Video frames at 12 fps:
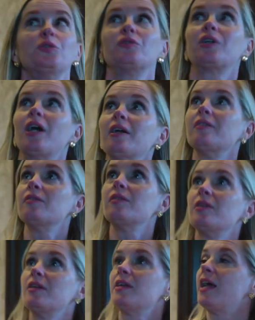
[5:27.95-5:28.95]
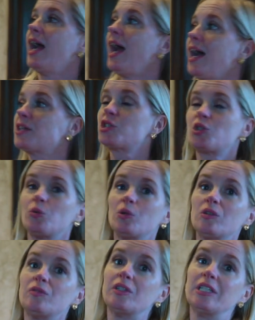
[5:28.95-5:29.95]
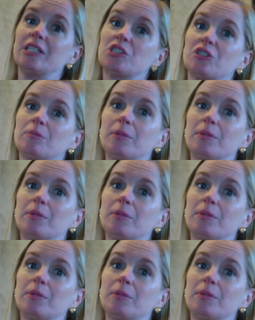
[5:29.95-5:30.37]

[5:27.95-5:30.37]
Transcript: You've got actual Venetian